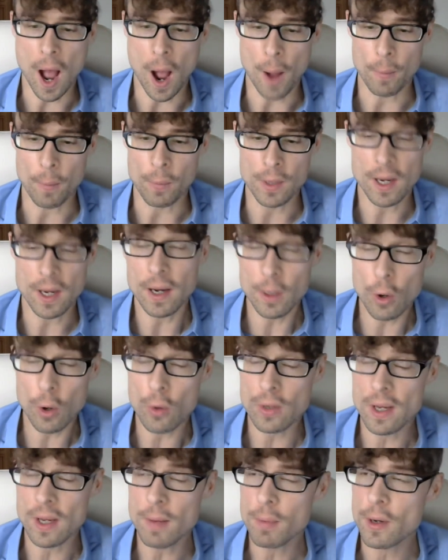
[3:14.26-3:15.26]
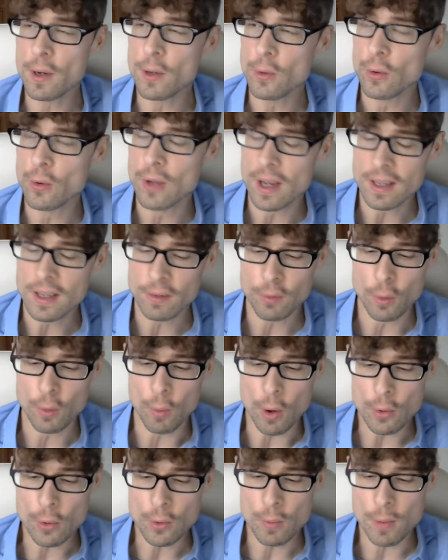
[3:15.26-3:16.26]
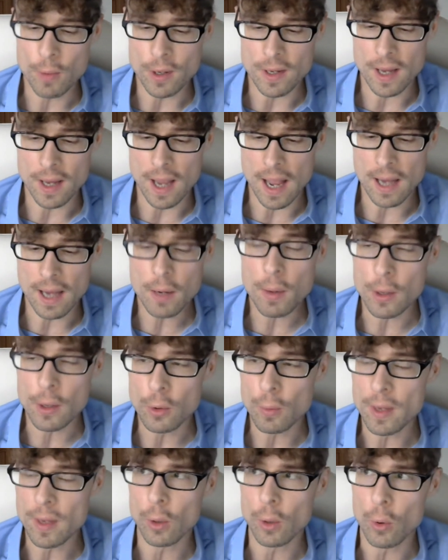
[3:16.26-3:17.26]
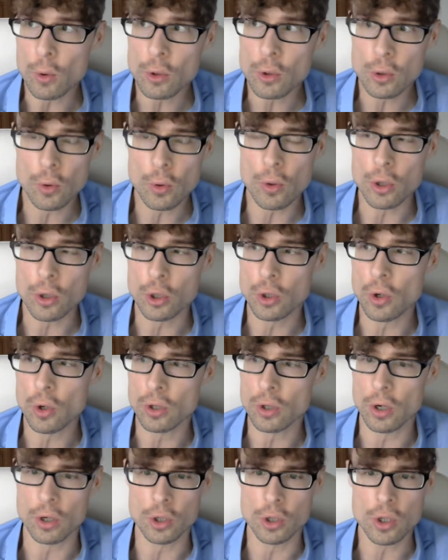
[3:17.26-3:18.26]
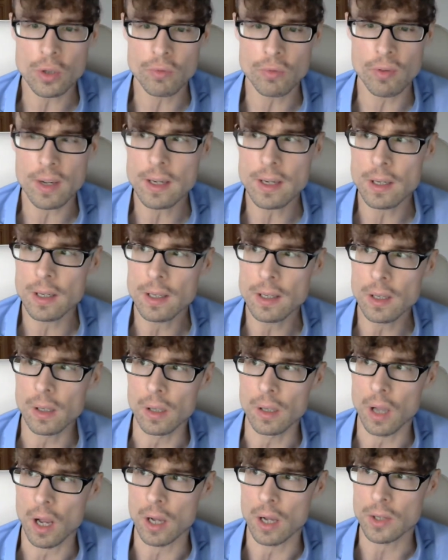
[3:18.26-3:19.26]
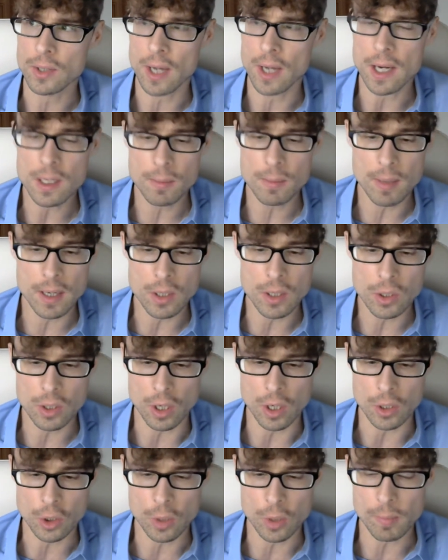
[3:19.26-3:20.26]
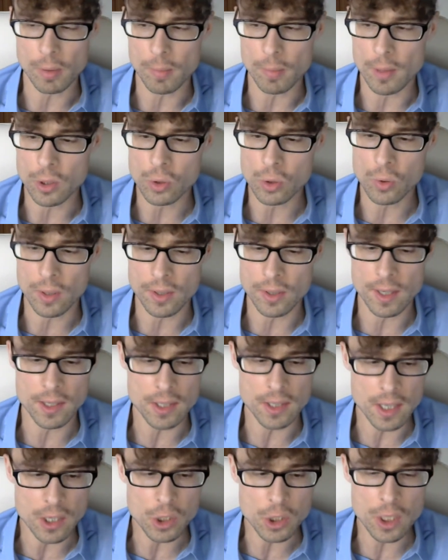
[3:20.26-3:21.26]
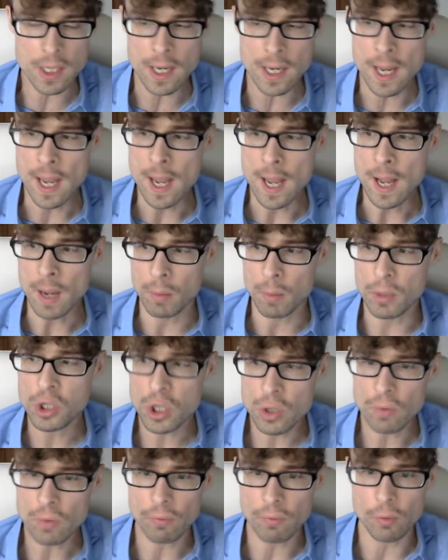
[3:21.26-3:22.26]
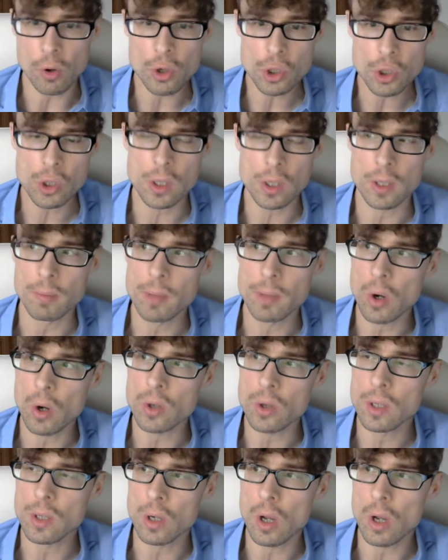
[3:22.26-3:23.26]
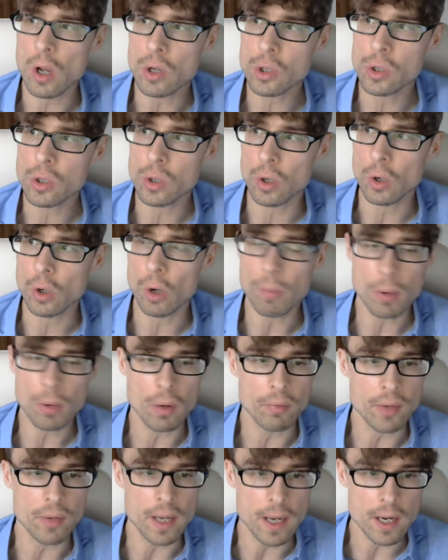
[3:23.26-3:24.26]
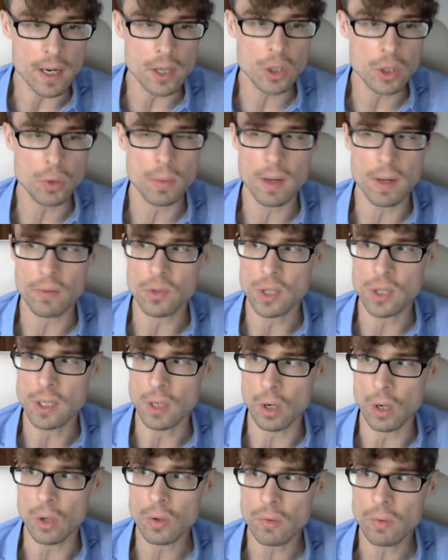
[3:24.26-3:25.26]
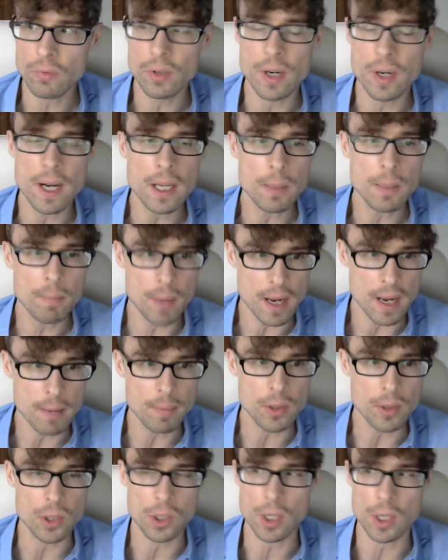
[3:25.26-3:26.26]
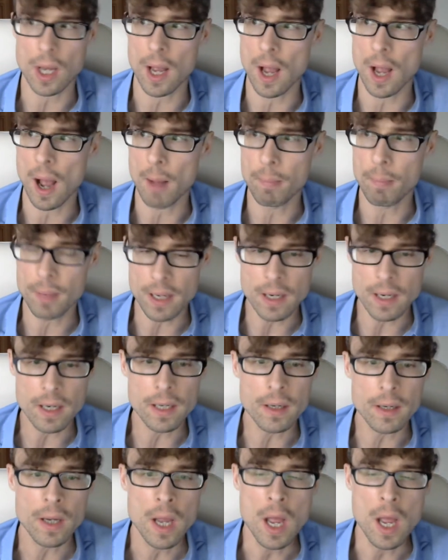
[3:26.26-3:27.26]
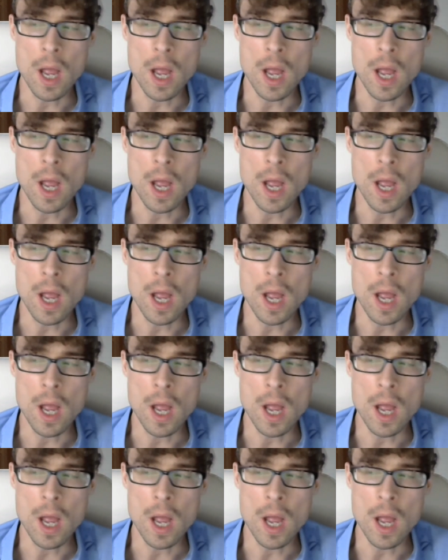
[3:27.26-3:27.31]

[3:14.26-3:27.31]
We can go deeper into that if you want to. But anyway, to make a long story short, there are just very little science-based supplements to address aging, which is unfortunate because in the last couple of years, we have seen a lot of great papers appearing,